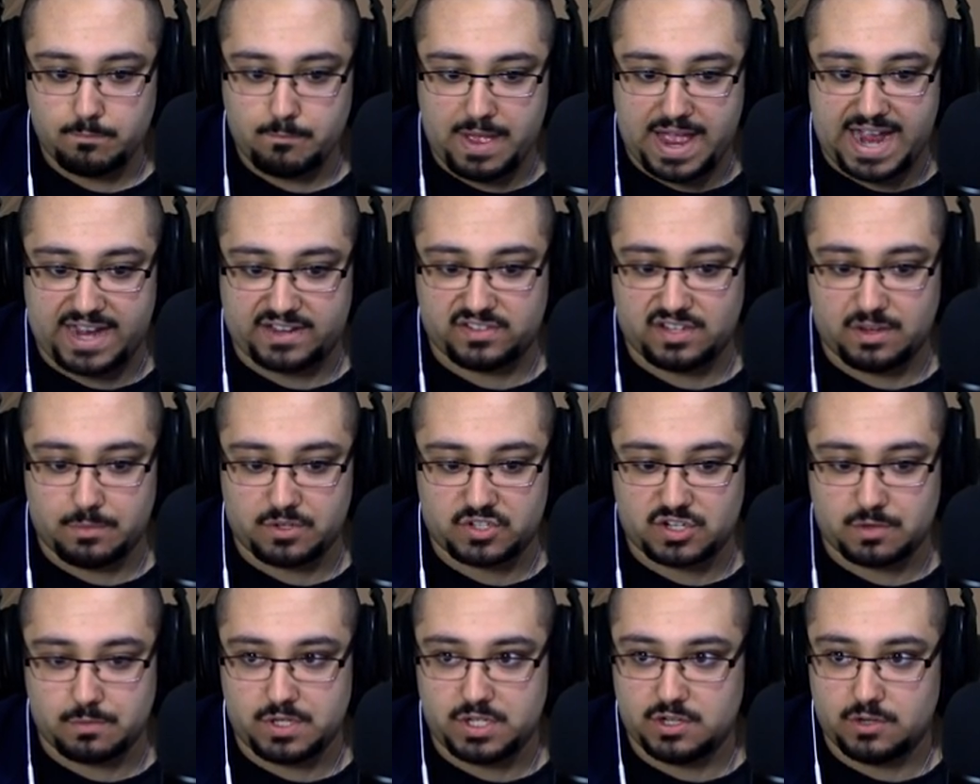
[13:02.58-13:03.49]
Max, how
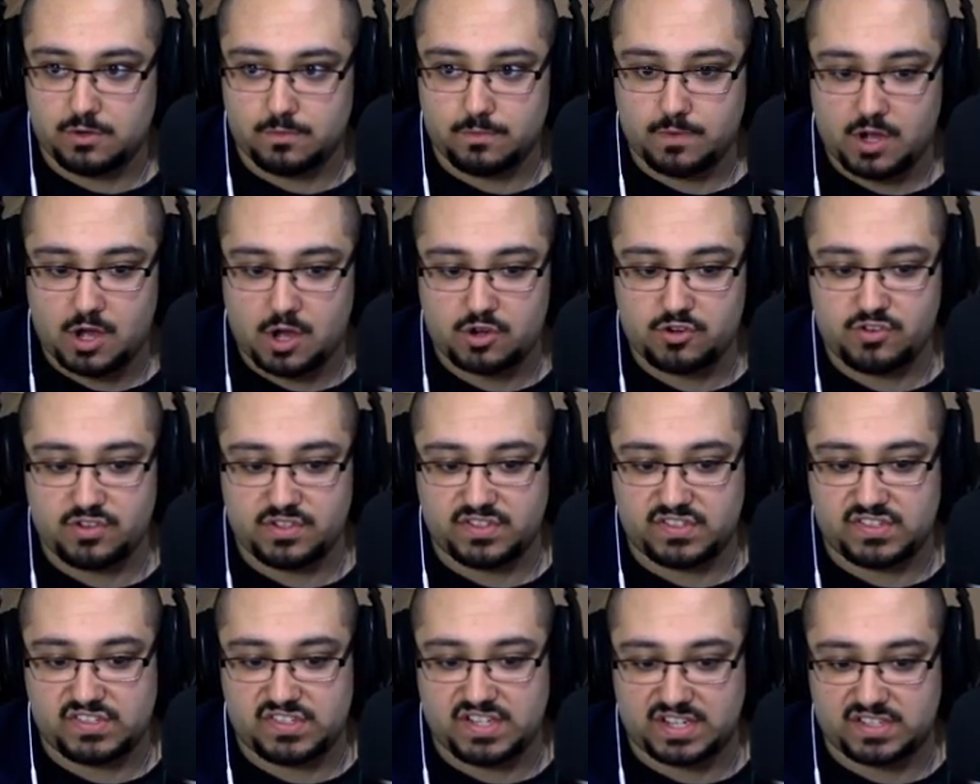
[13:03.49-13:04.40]
much can we do?
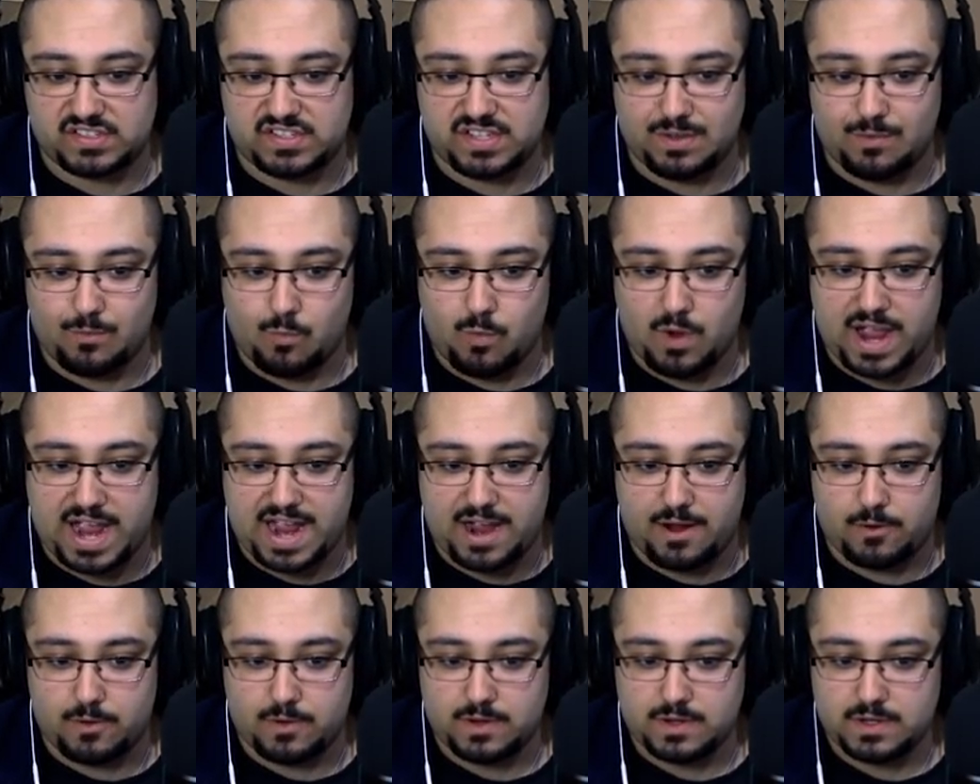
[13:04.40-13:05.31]
160.
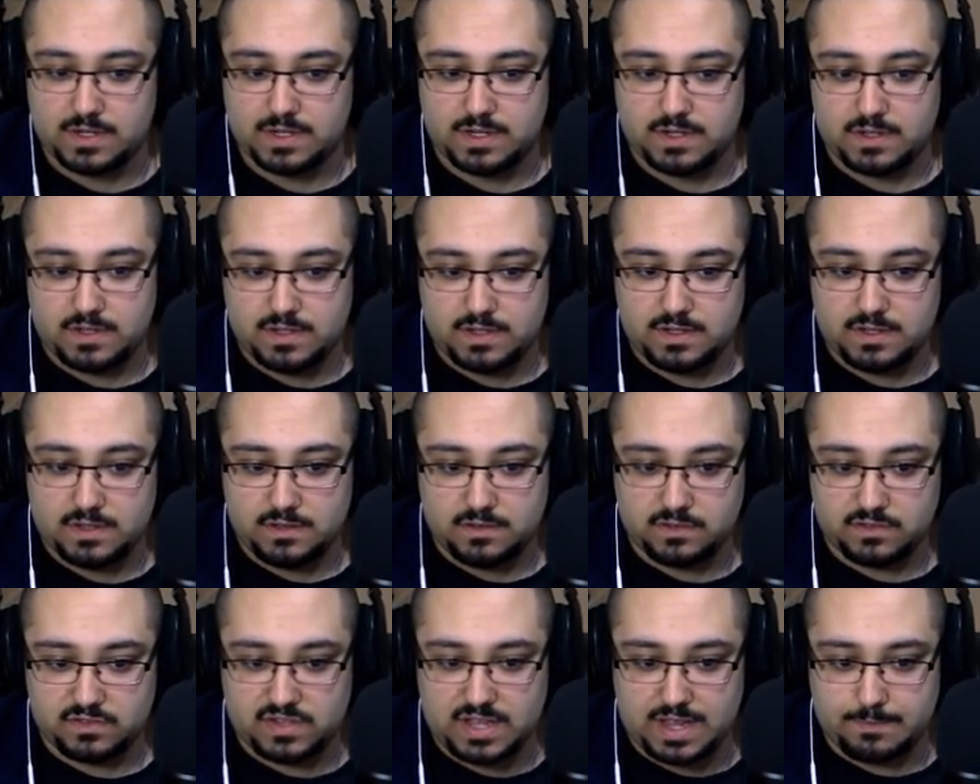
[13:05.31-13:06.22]
Wow.
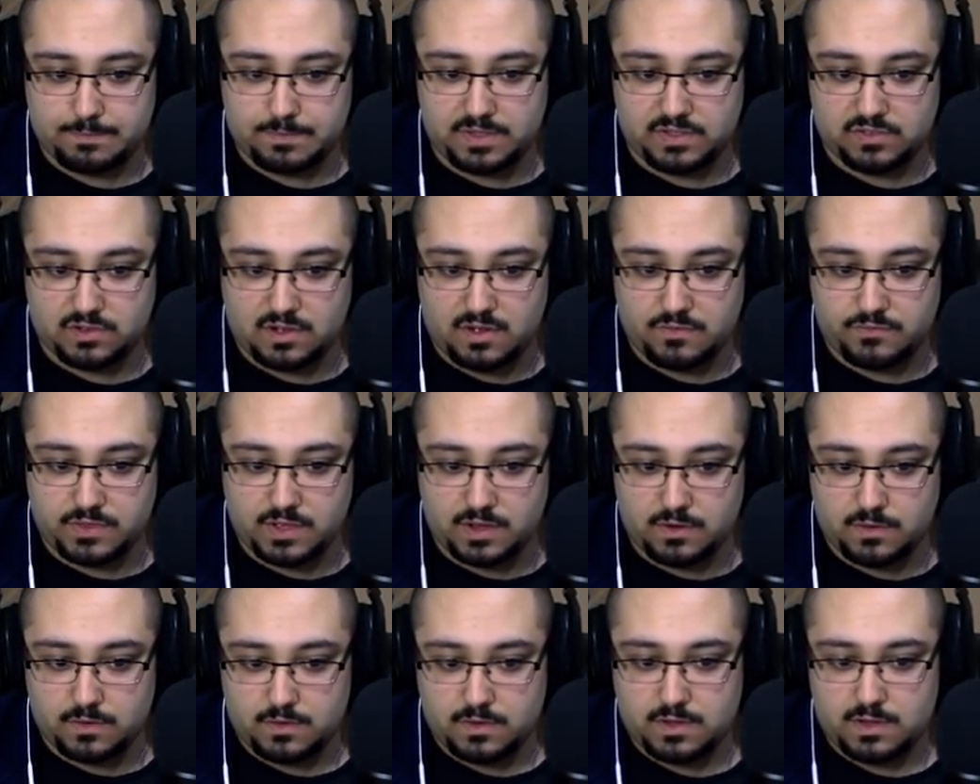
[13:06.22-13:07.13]
Let's top these off,
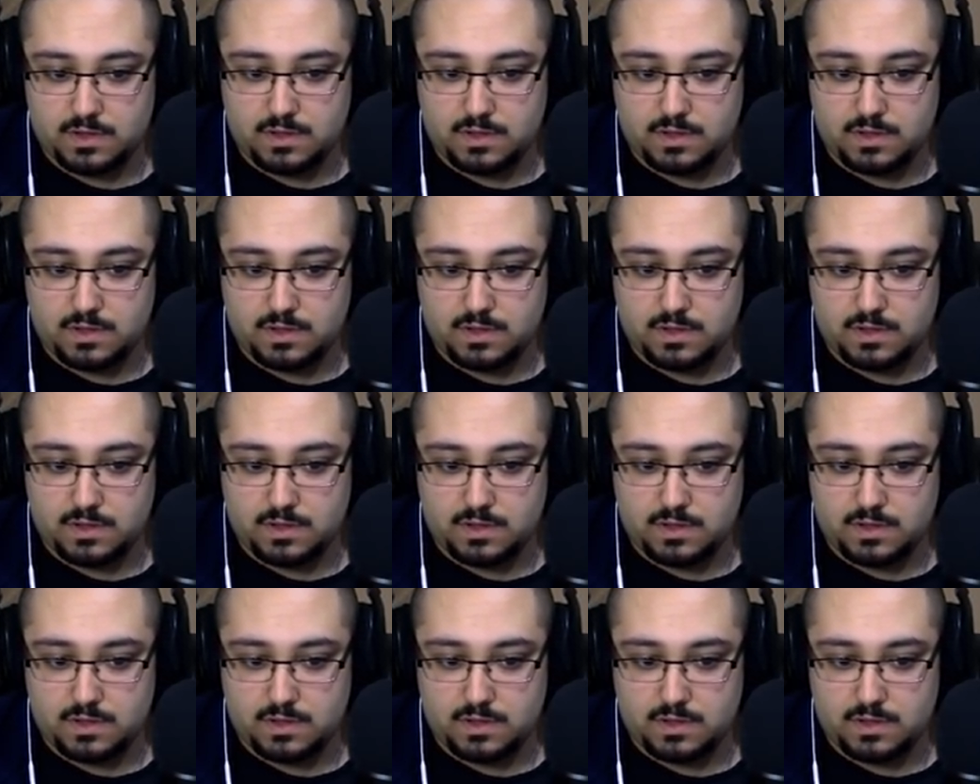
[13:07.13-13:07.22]
though.